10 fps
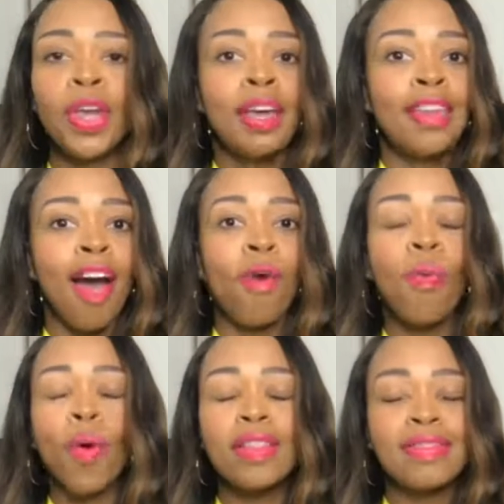Now,
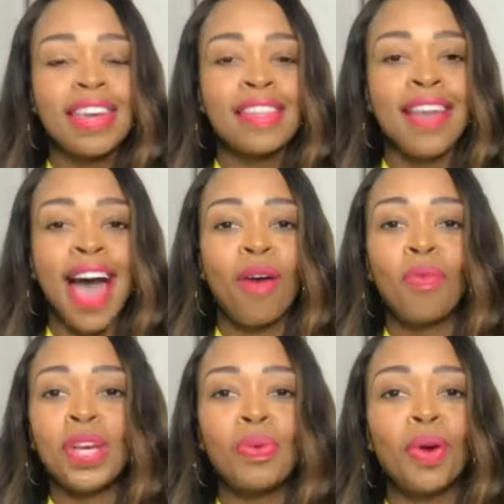one thing that
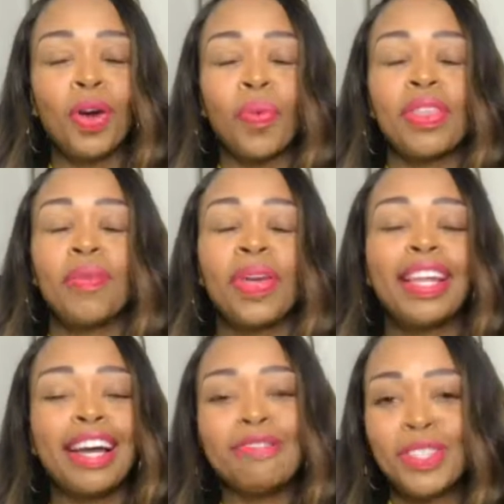we work with and we
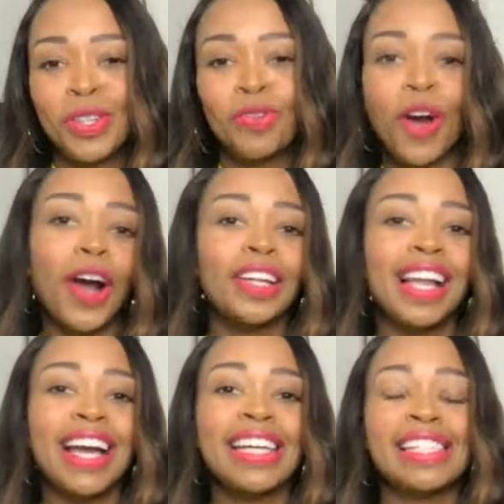love to do for our
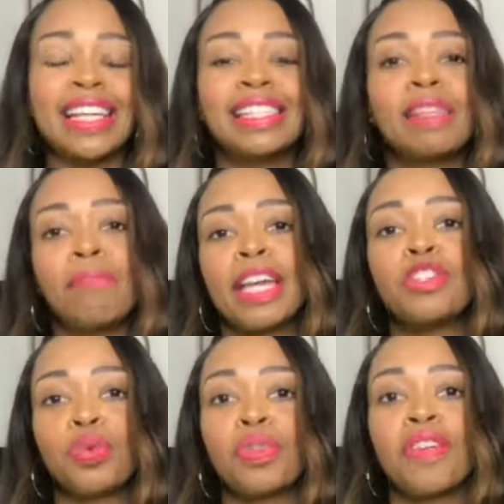clients is to make
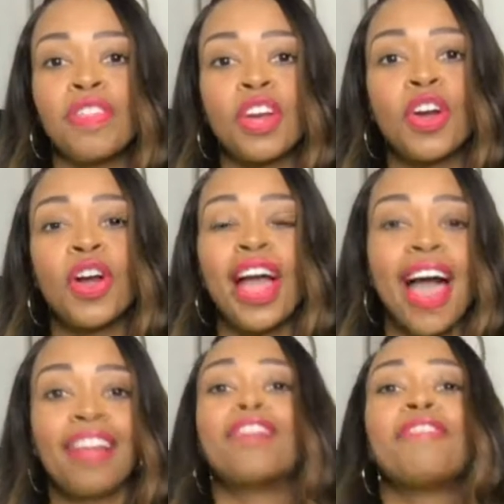sure that they're
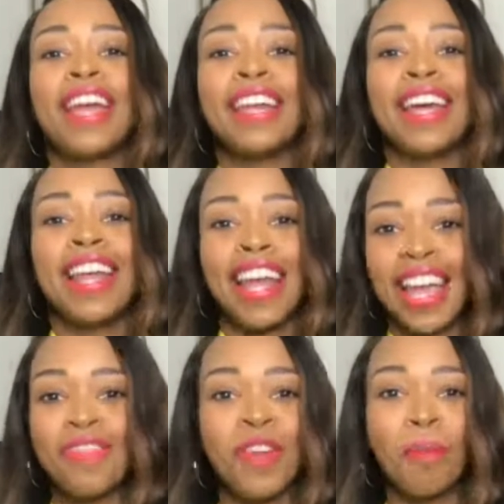elevated
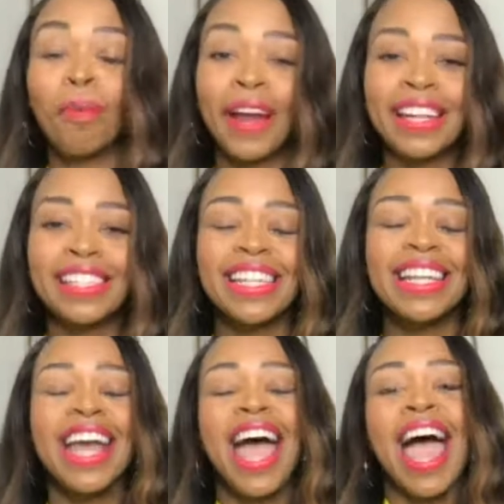in their branding,
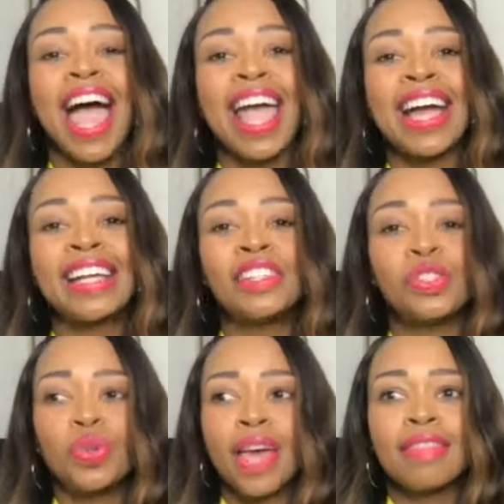and
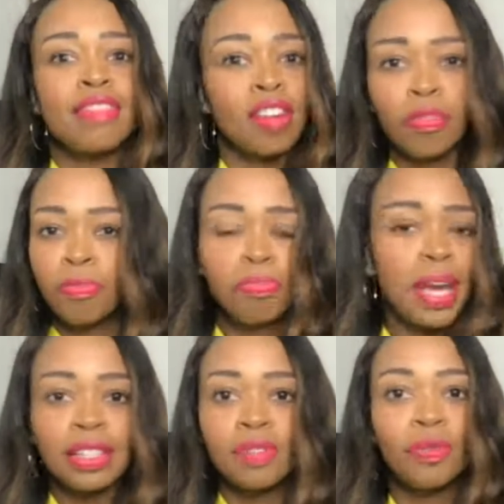so that they're
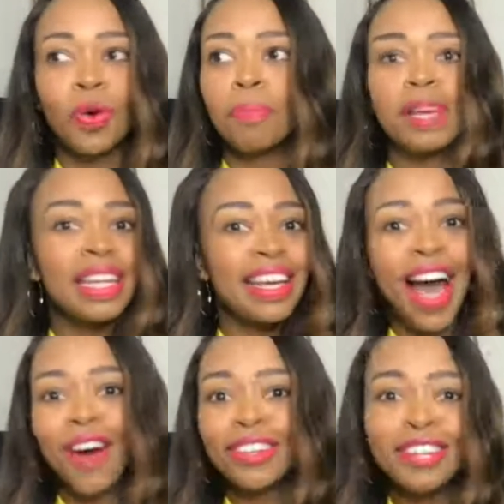picked for media
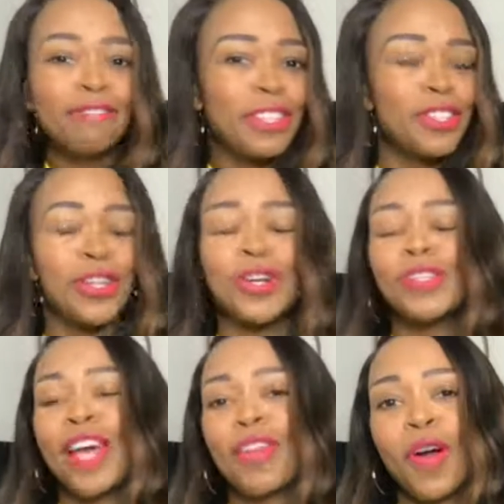outlet features
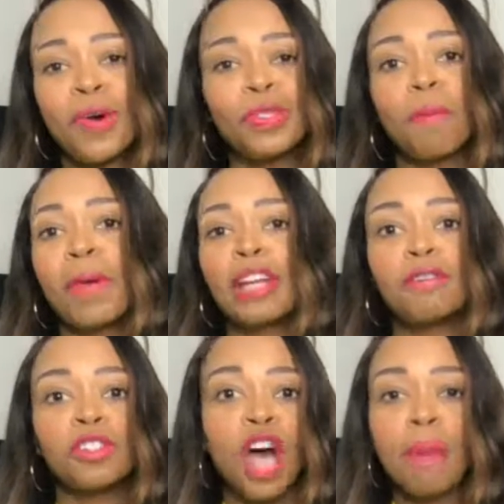and they're also picked for
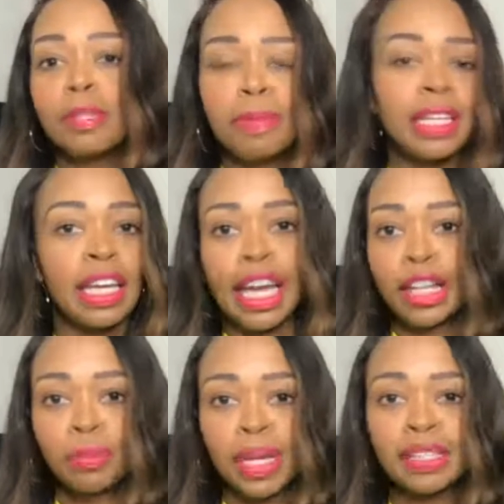top speaking
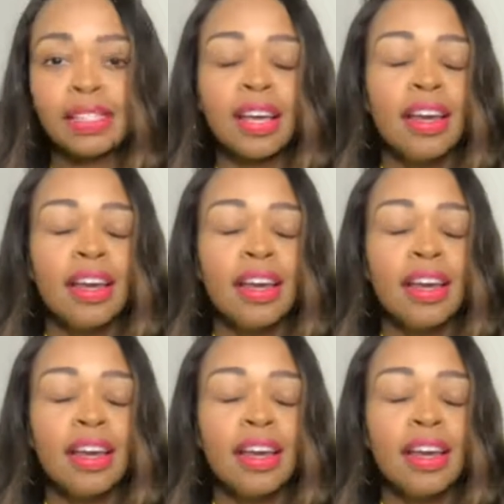engagements.